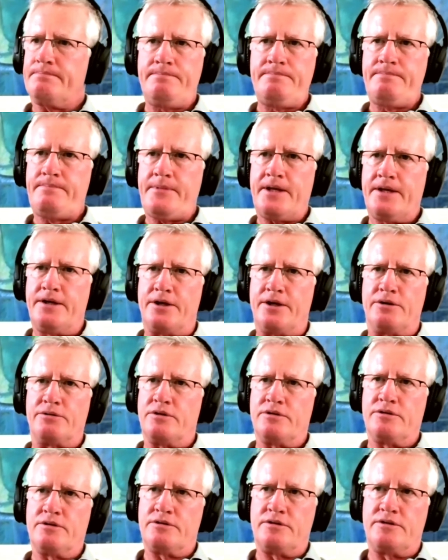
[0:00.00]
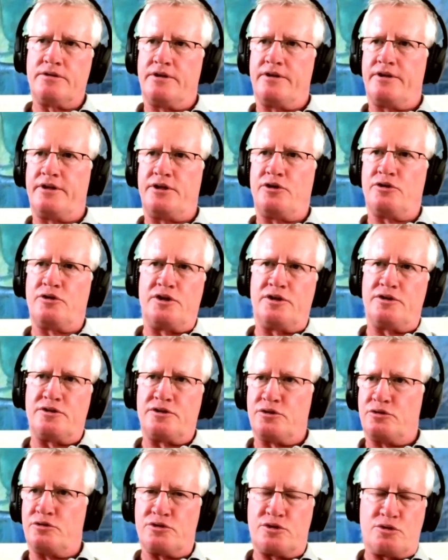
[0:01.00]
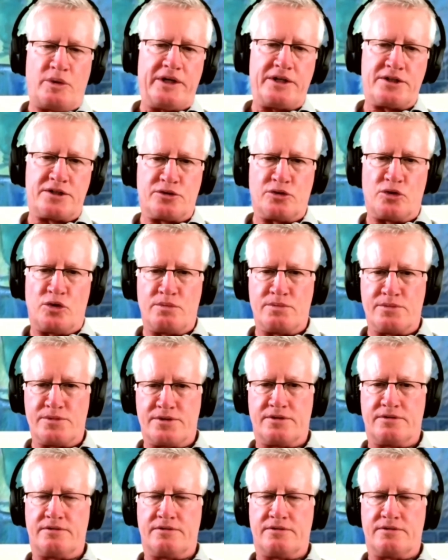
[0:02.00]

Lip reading: you know, that you can do tweet storms.